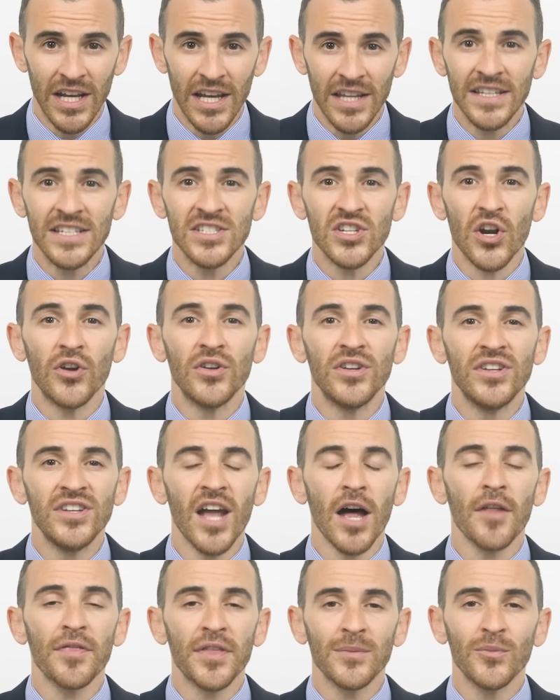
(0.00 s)
These are
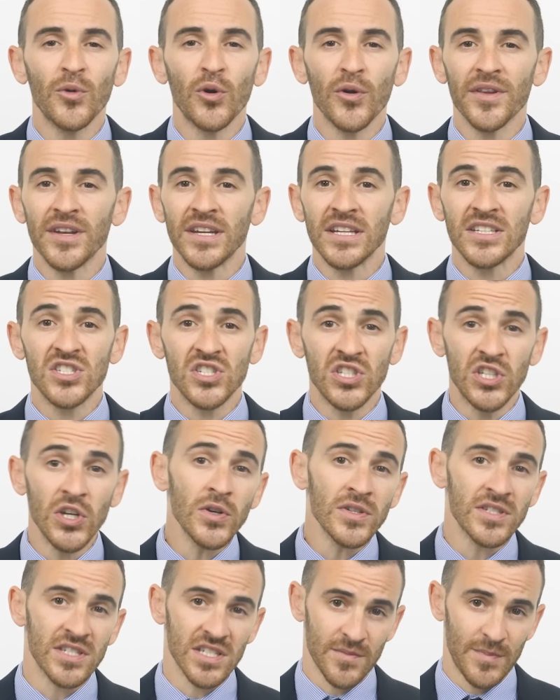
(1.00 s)
nothing more than
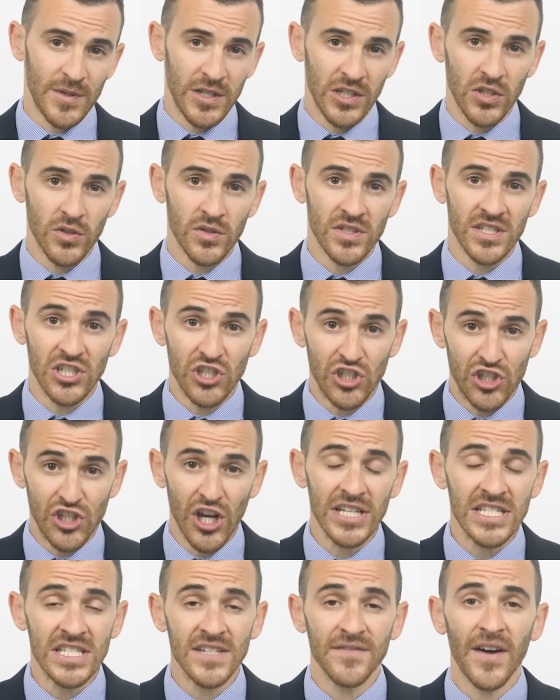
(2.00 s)
excuses being used to
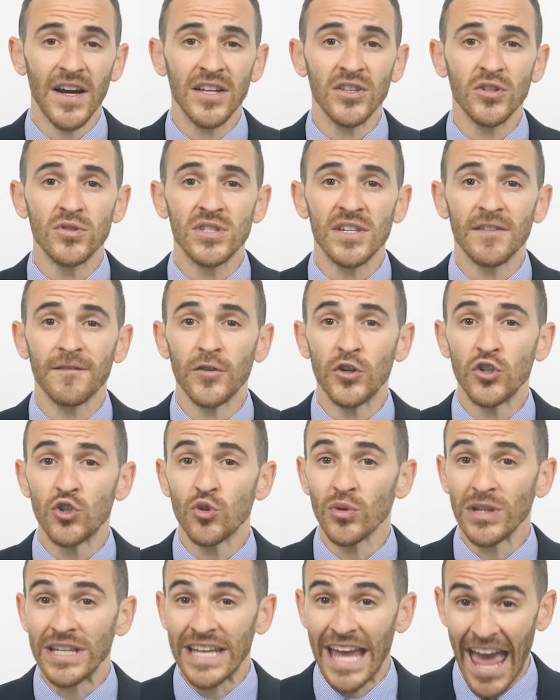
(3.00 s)
justify losing
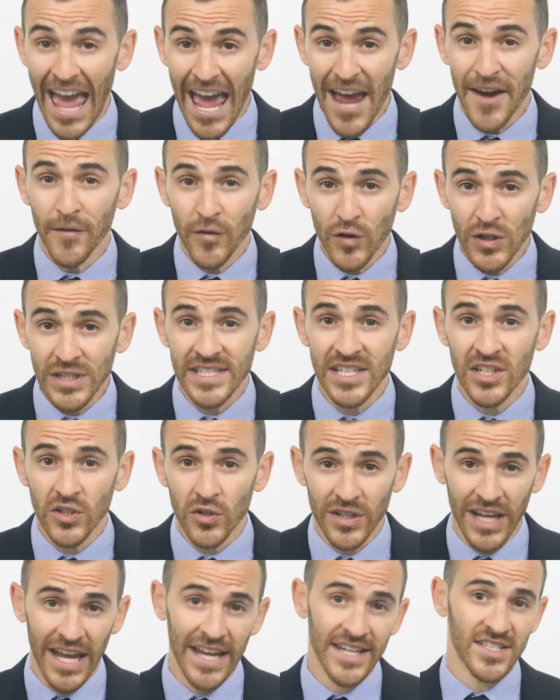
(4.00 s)
virtually every
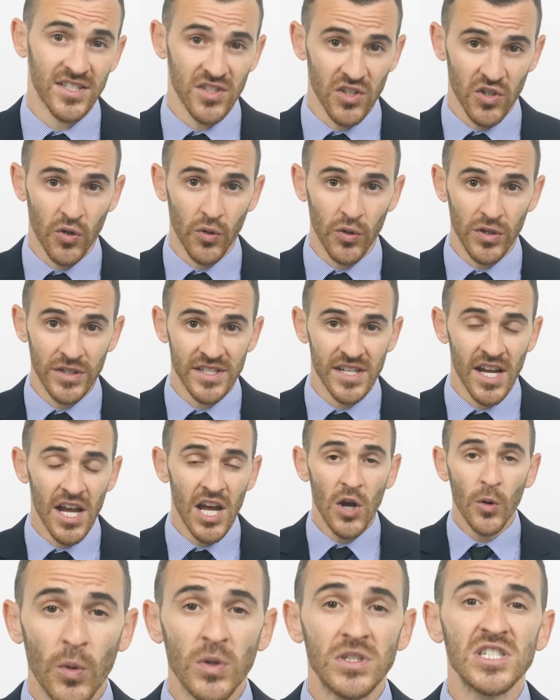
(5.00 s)
single case in the courts,
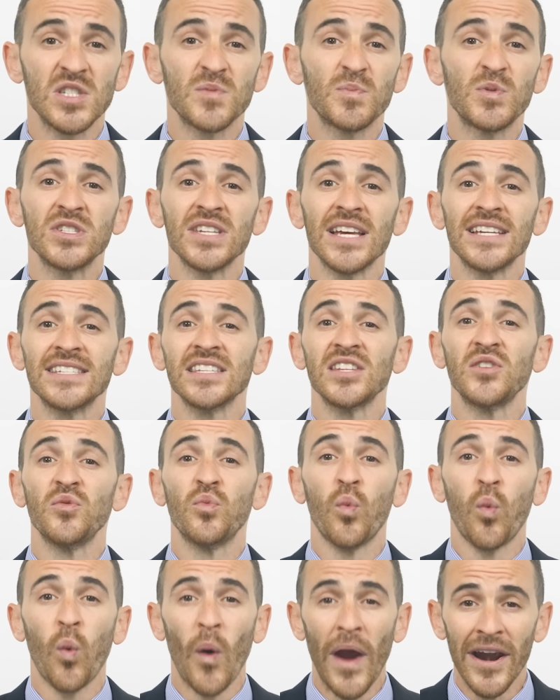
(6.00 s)
which is precisely
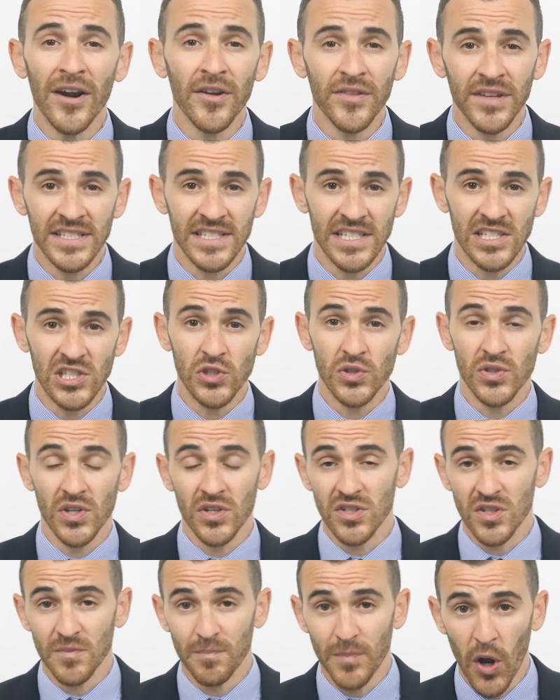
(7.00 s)
where these issues are
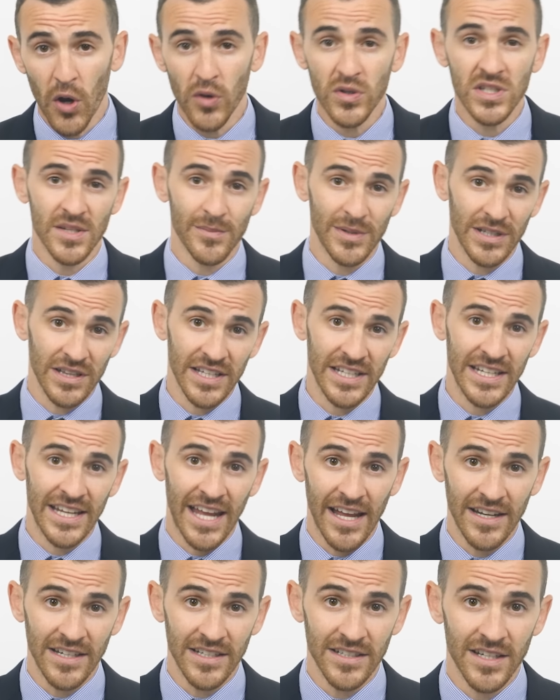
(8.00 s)
supposed to be
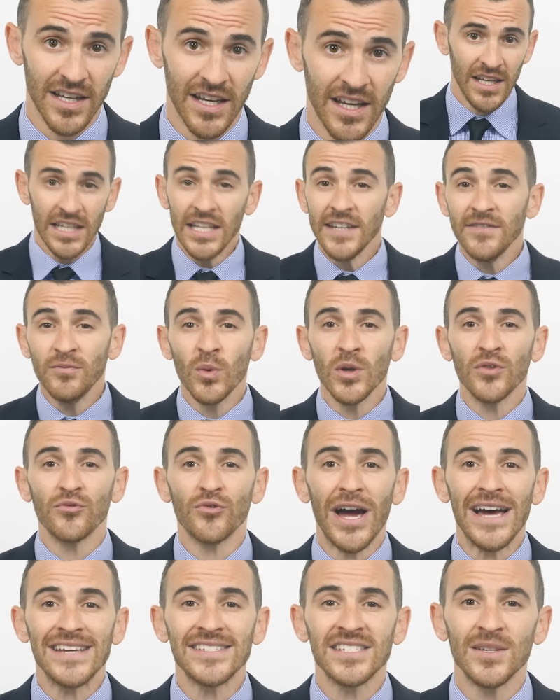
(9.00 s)
litigated. Even when
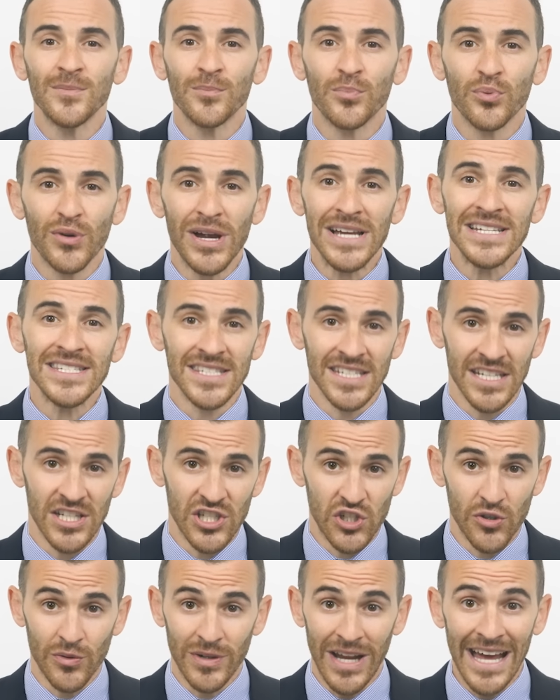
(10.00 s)
Raskin pressed the
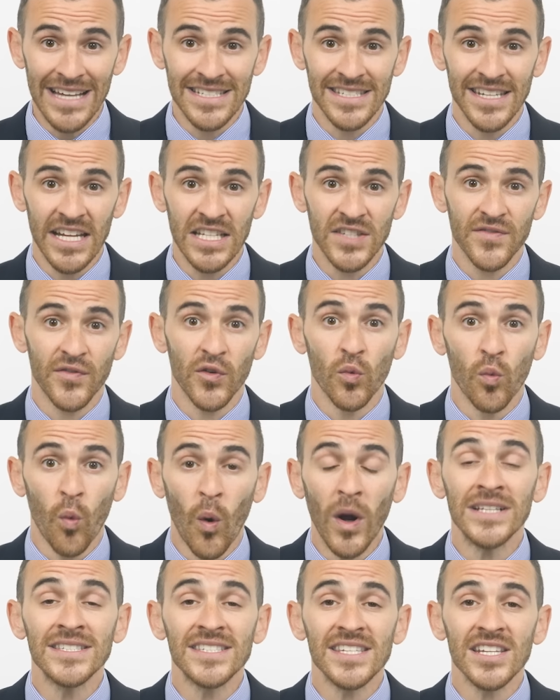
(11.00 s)
issue and asked Gaetz for
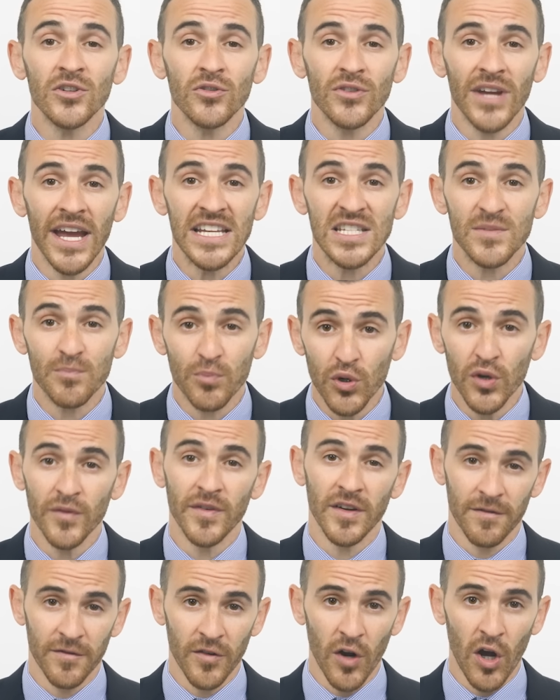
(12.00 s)
one single case
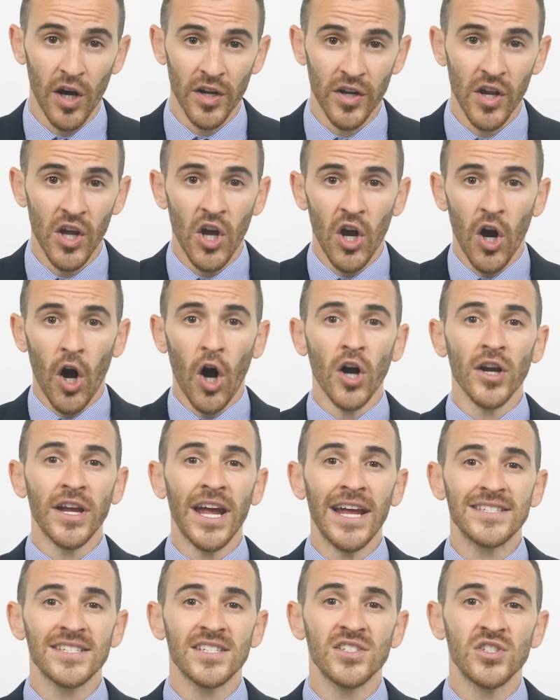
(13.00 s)
proving fraud, all
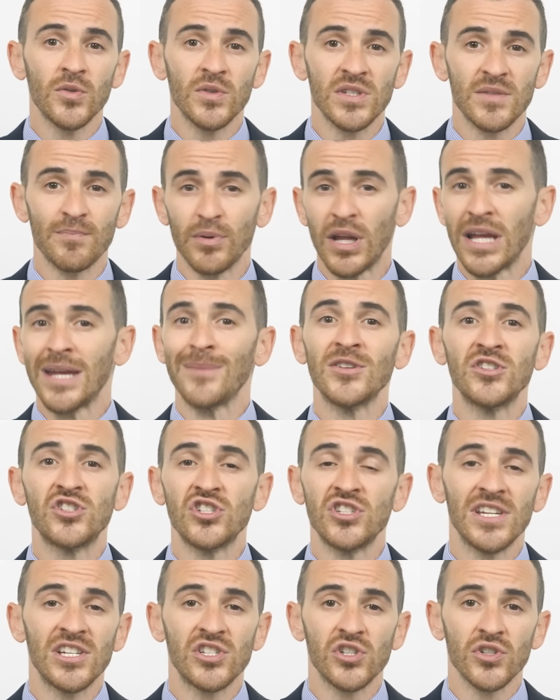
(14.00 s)
Gaetz can do is blame the
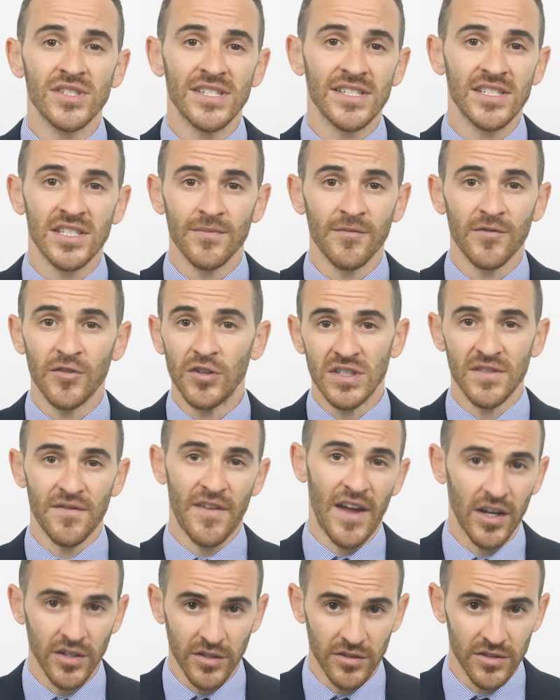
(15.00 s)
judicial system for its
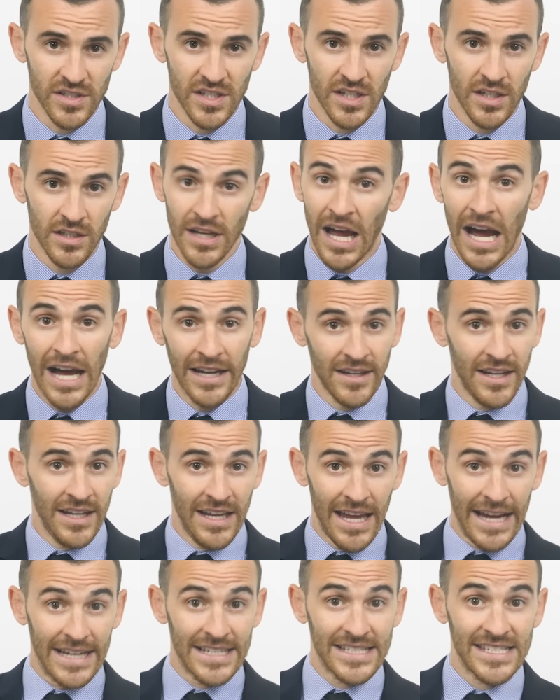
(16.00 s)
failures, not
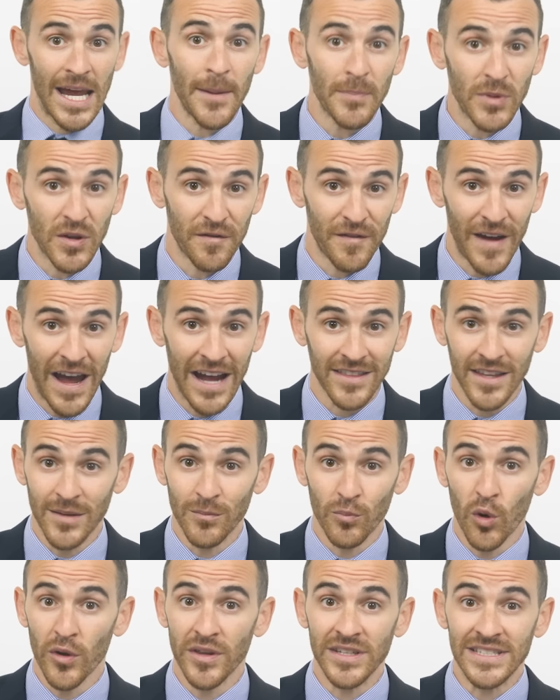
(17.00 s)
accept the fact that
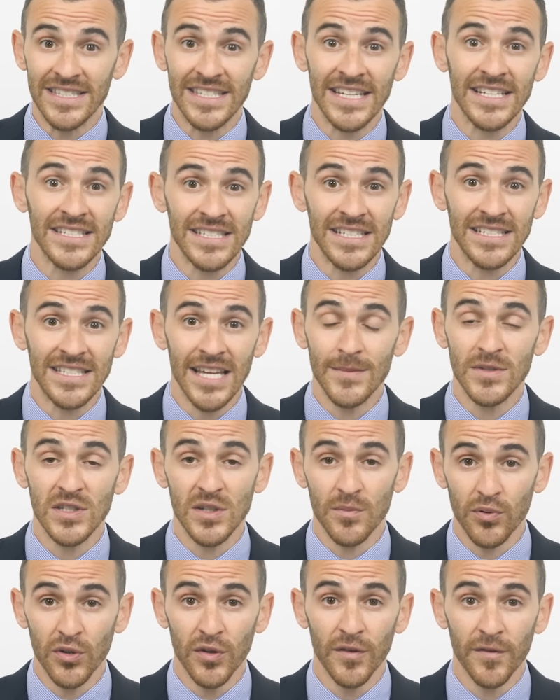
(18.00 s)
in more than 60 attempts
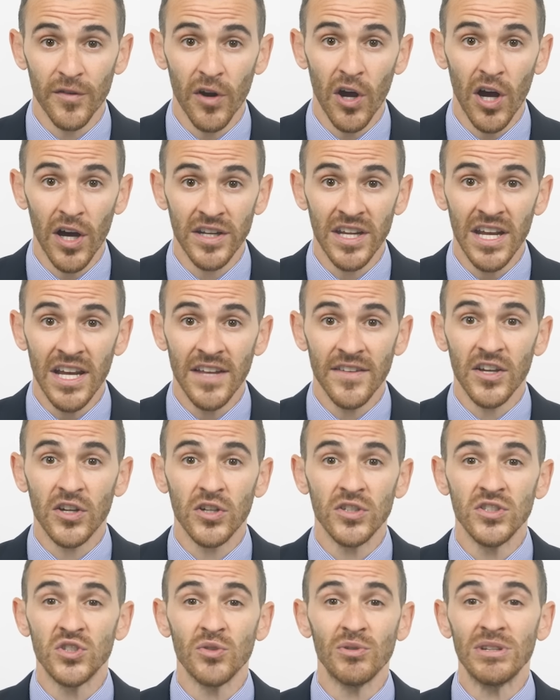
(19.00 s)
to prove fraud, they
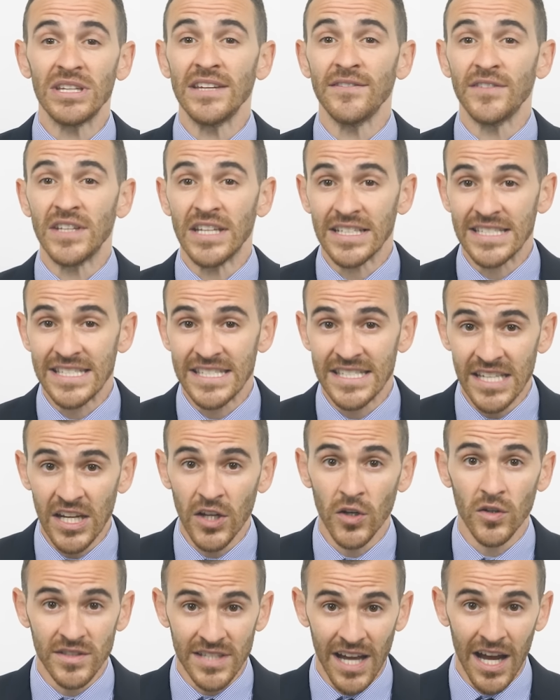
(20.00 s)
couldn't do it even a
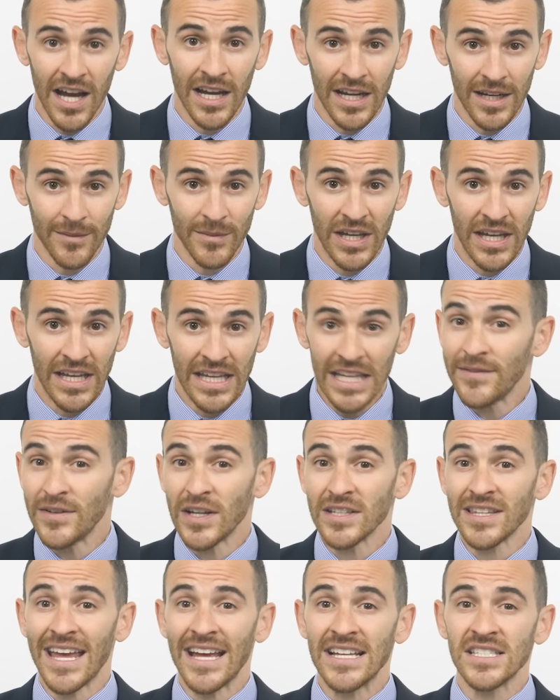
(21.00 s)
single time, even
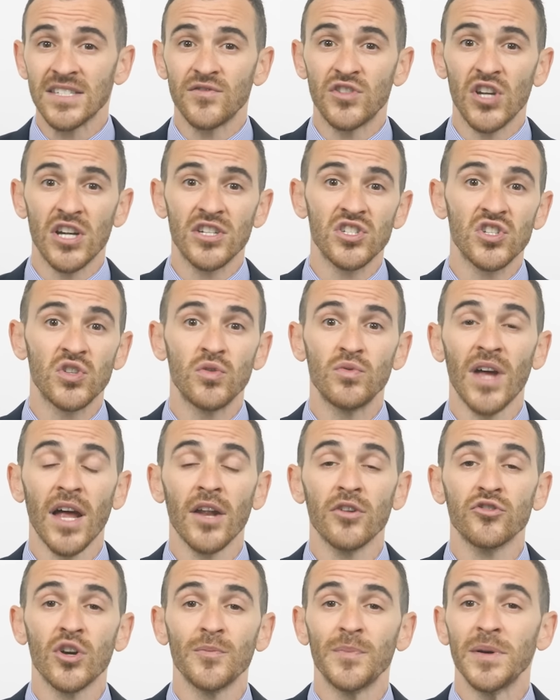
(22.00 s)
at the hands of judges who
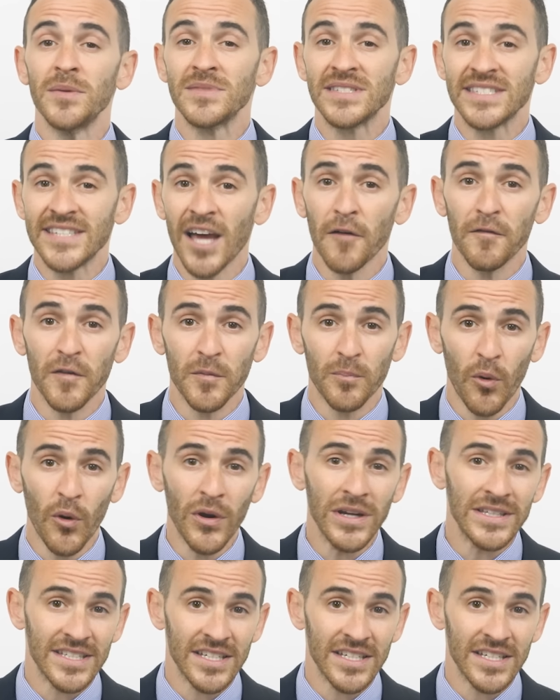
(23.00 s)
Donald Trump himself appointed.